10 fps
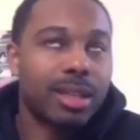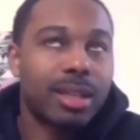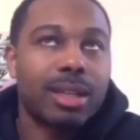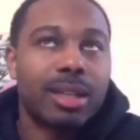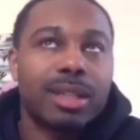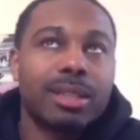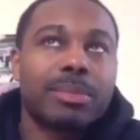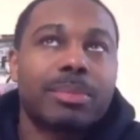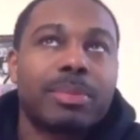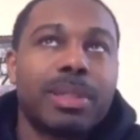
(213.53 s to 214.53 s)
uh,
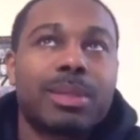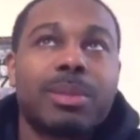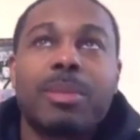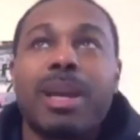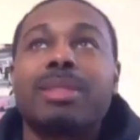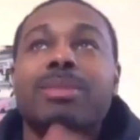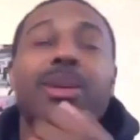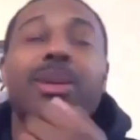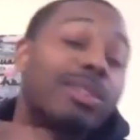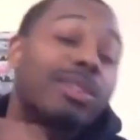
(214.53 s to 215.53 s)
picked up a basketball
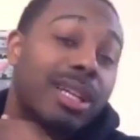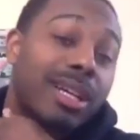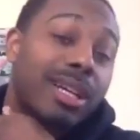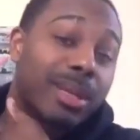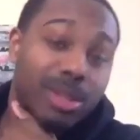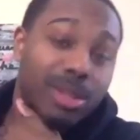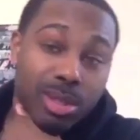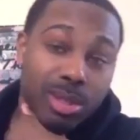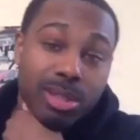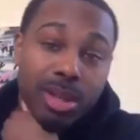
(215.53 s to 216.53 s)
first time at two
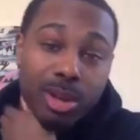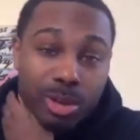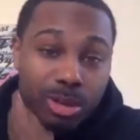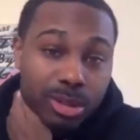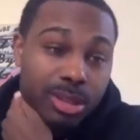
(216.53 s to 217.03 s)
years old